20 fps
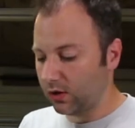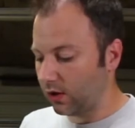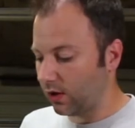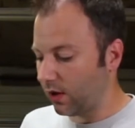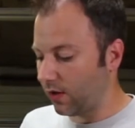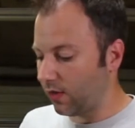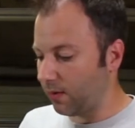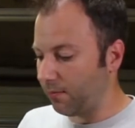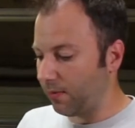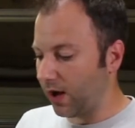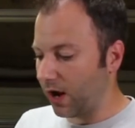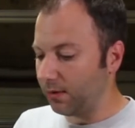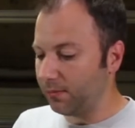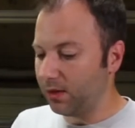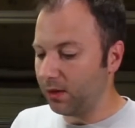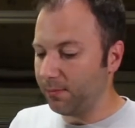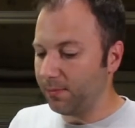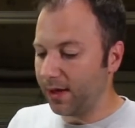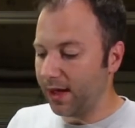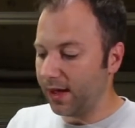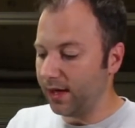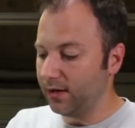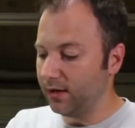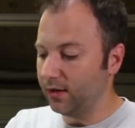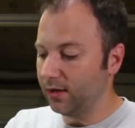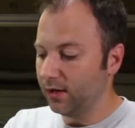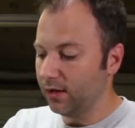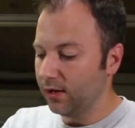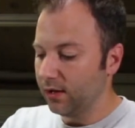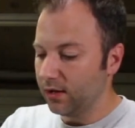on the bottom of the bed
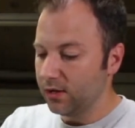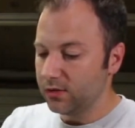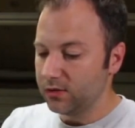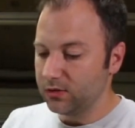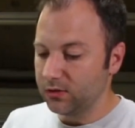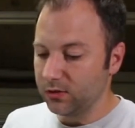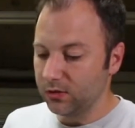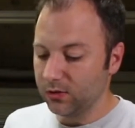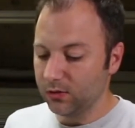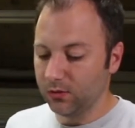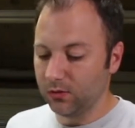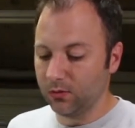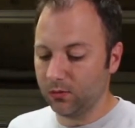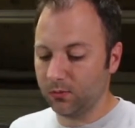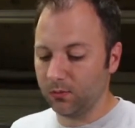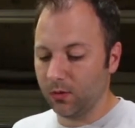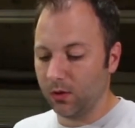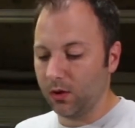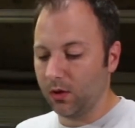to